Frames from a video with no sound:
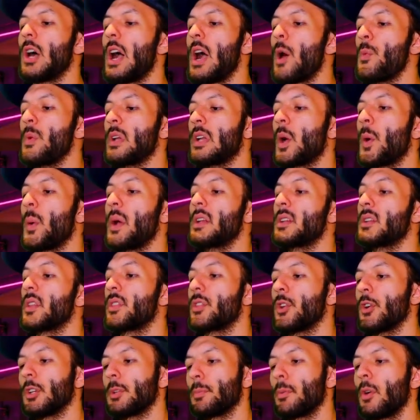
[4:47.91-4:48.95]
and we go into
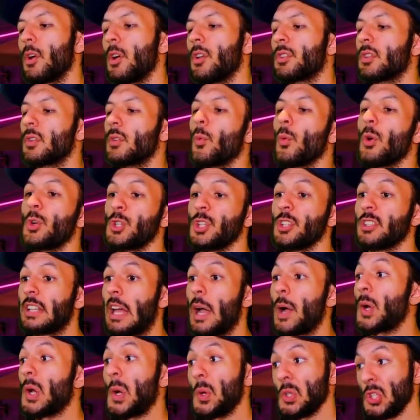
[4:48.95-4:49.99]
third person, where she's
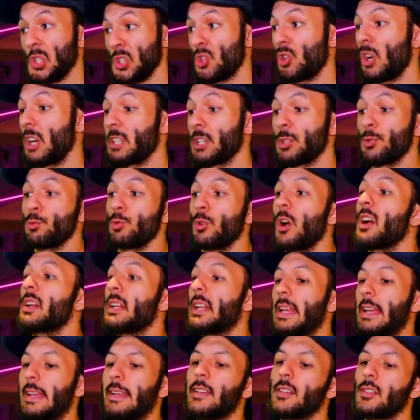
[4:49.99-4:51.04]
now going to try to run
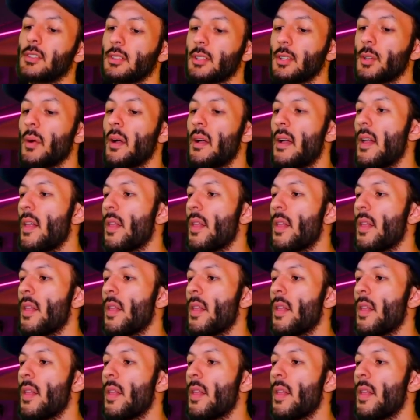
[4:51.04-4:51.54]
into